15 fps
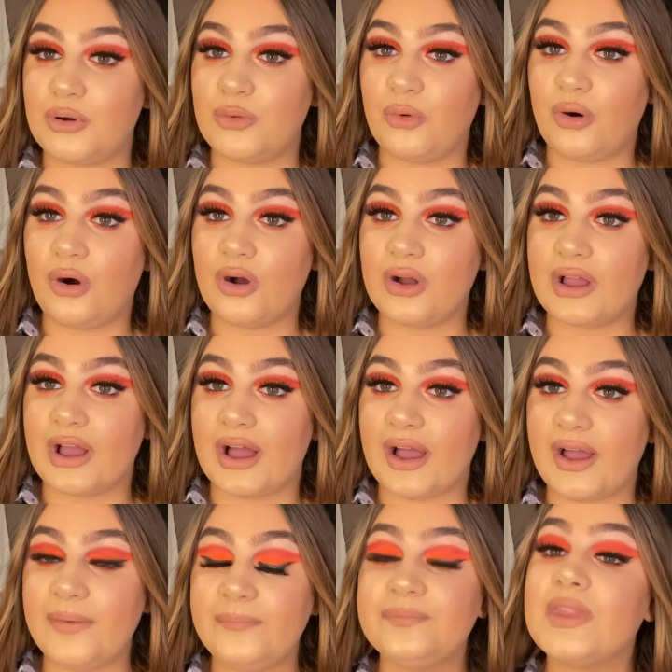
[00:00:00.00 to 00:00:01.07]

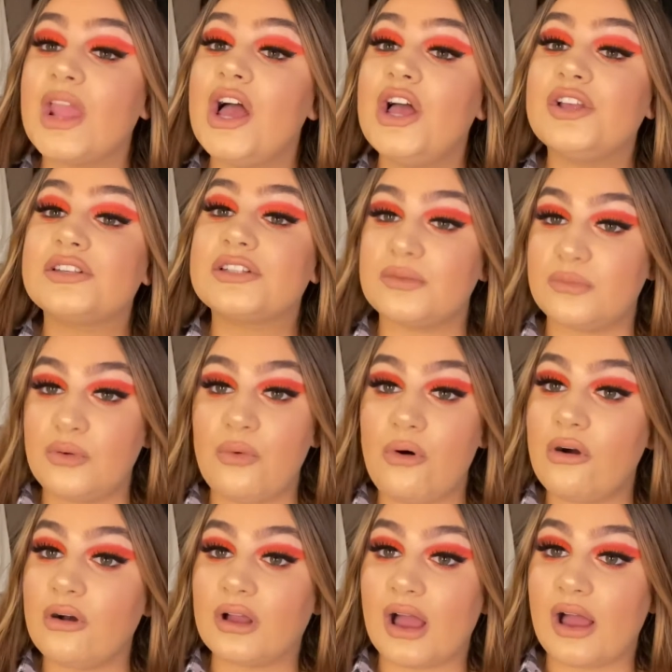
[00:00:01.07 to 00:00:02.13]
Walker. Summer
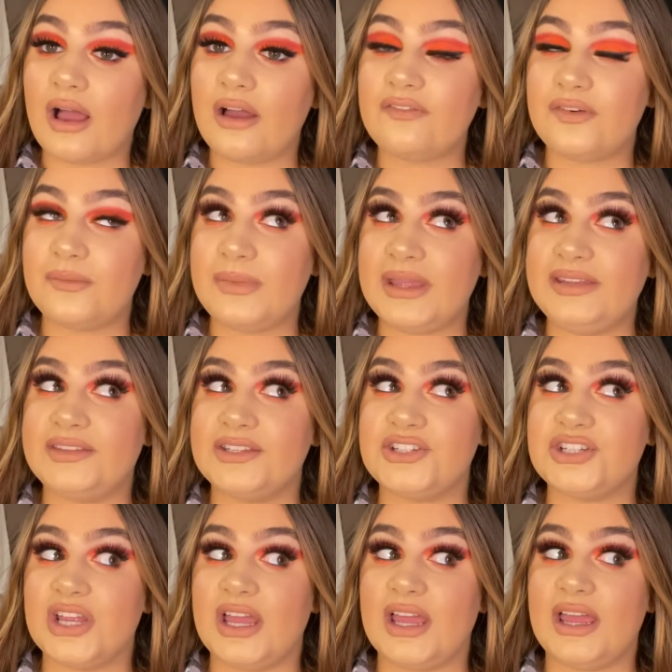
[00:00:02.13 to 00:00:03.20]
Walker, for me
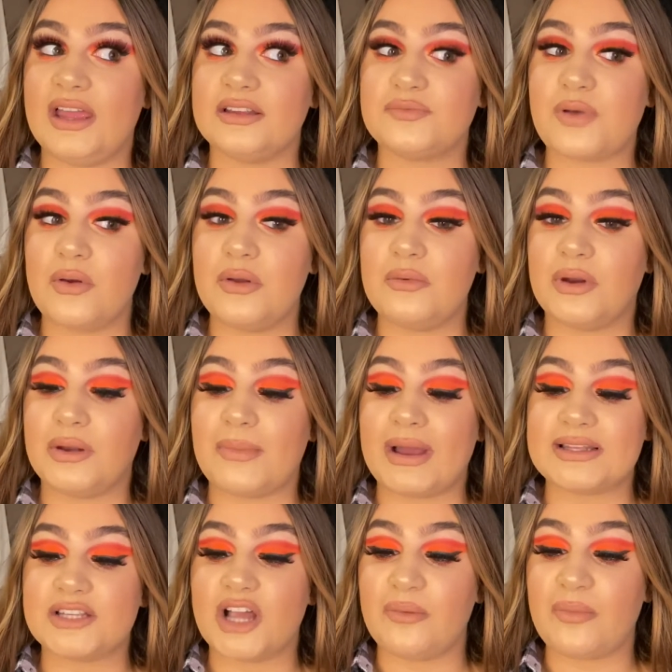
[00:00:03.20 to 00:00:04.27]
this year, is probably one of my
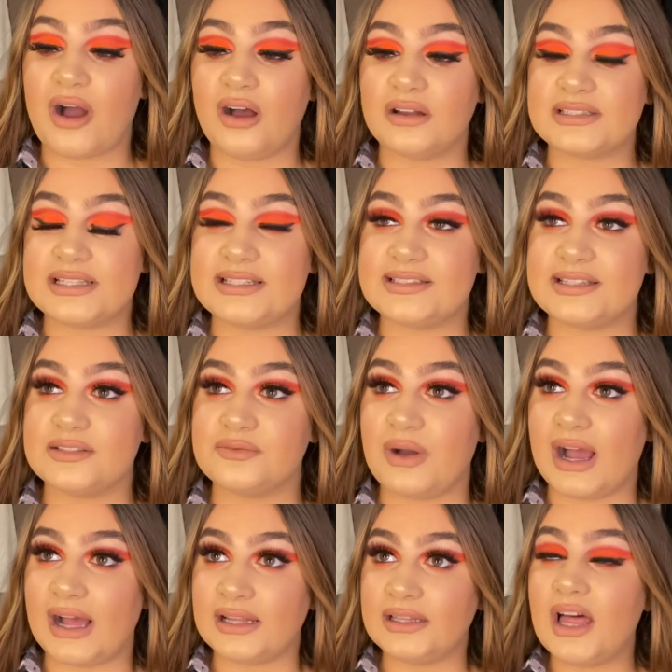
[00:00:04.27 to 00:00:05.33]
top artists as
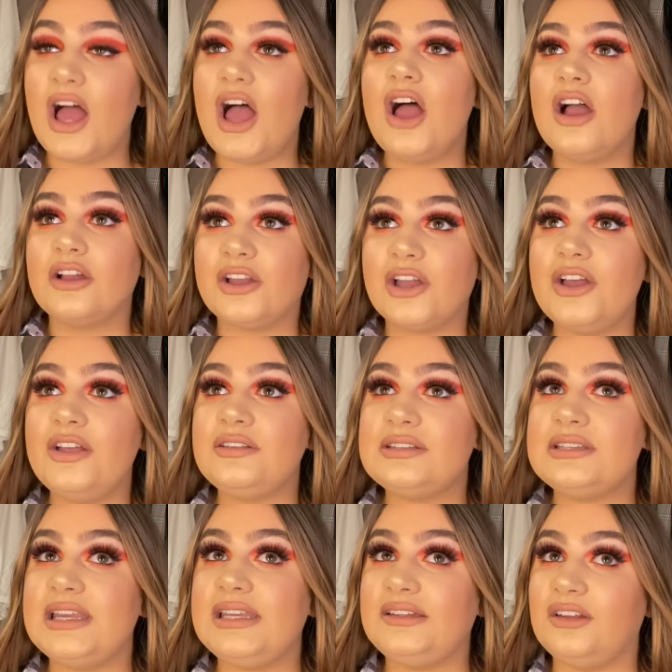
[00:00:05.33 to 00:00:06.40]
well. Girls
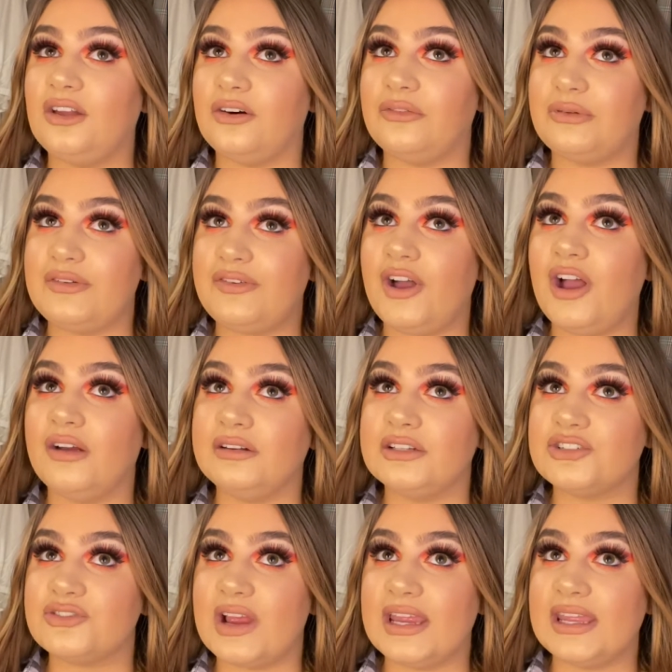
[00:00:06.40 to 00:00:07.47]
Need Love with her and
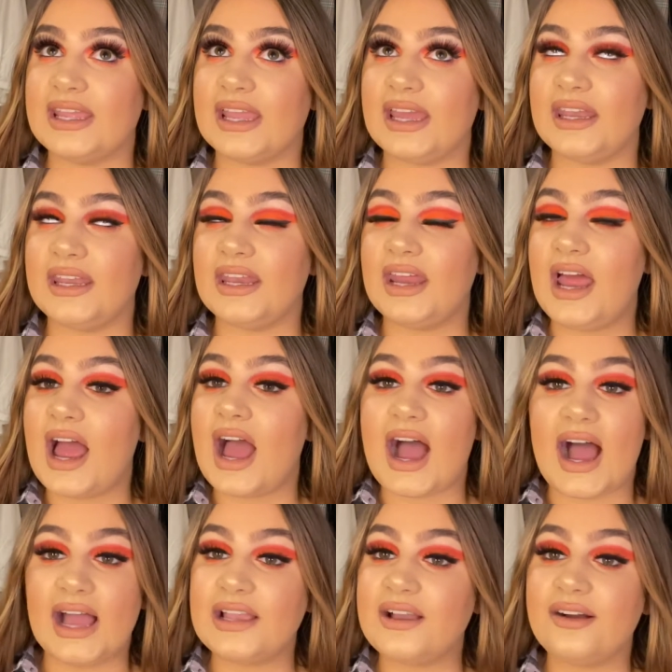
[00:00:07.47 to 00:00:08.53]
Drake in.
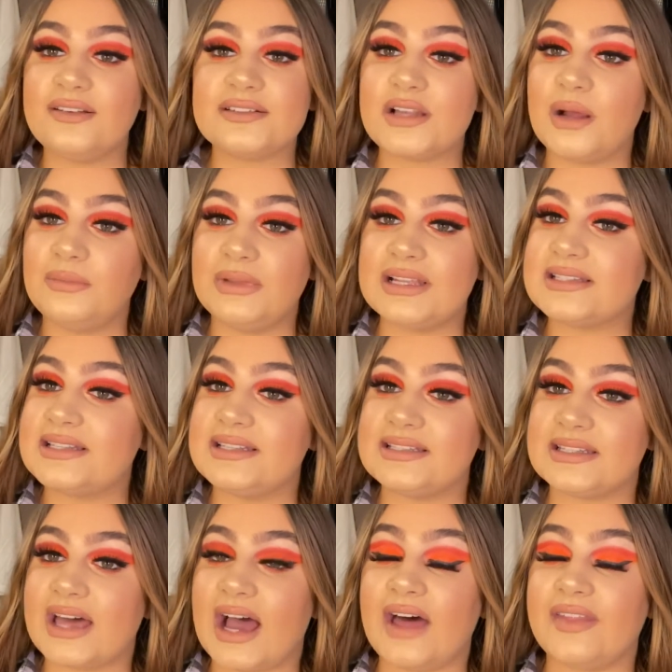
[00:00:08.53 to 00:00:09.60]
I can't stop listening
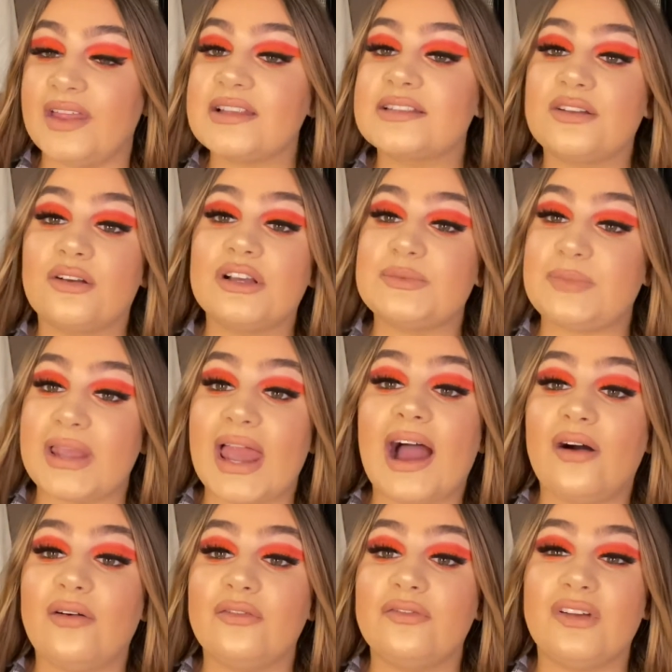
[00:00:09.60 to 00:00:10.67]
to that, and that song has been
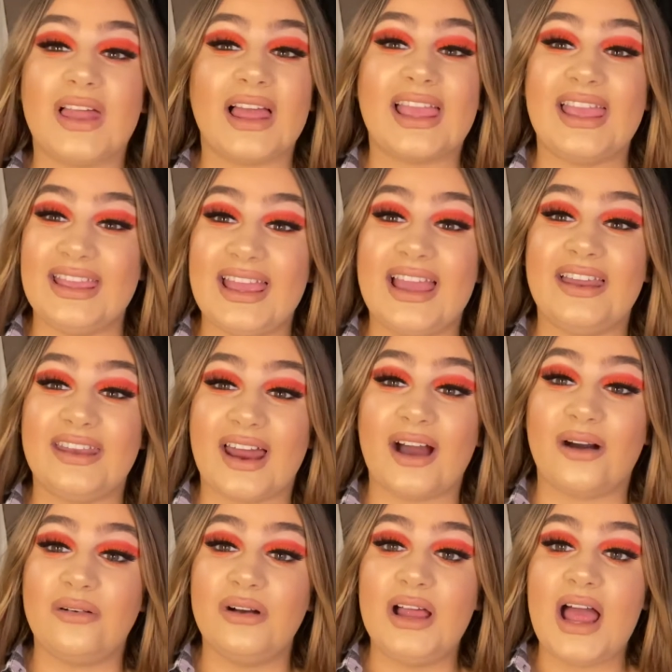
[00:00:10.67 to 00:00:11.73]
out for like a year
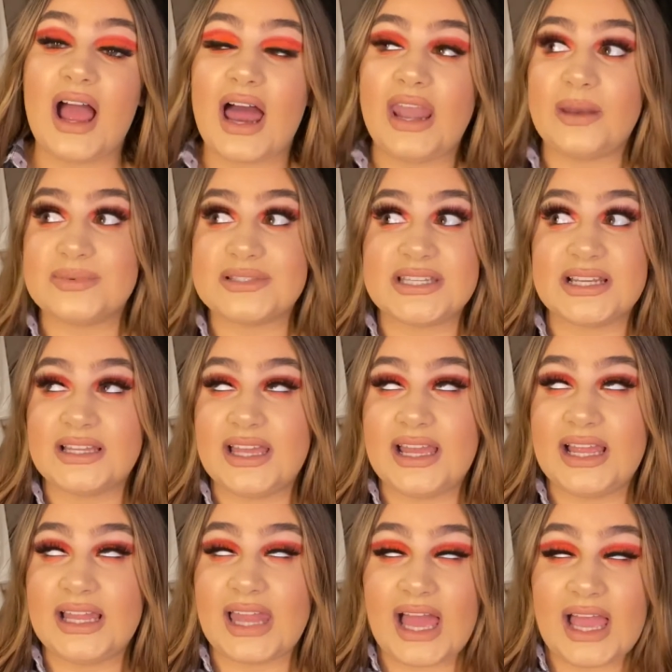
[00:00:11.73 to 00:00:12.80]
now. And I'm still
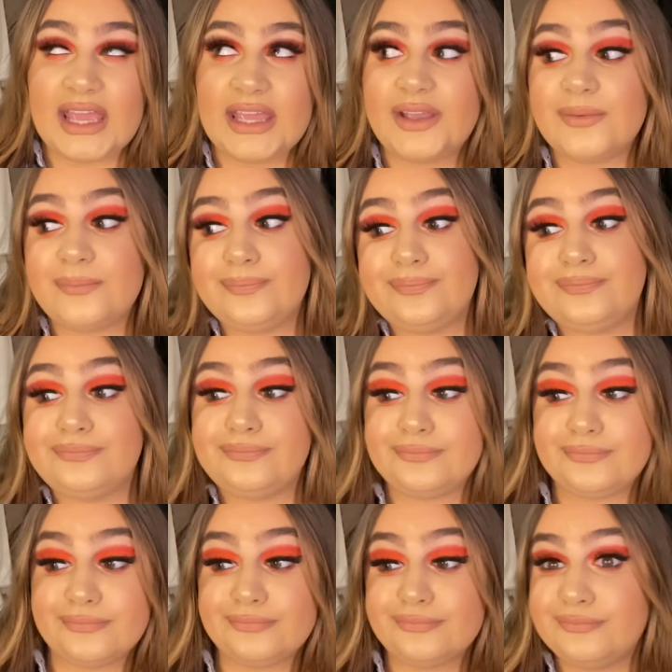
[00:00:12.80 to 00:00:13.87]
here, like,
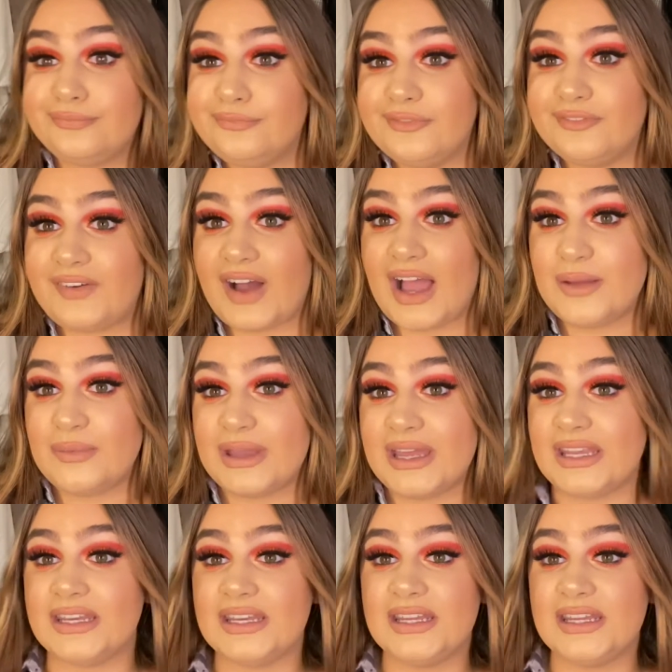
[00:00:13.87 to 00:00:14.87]
vibing.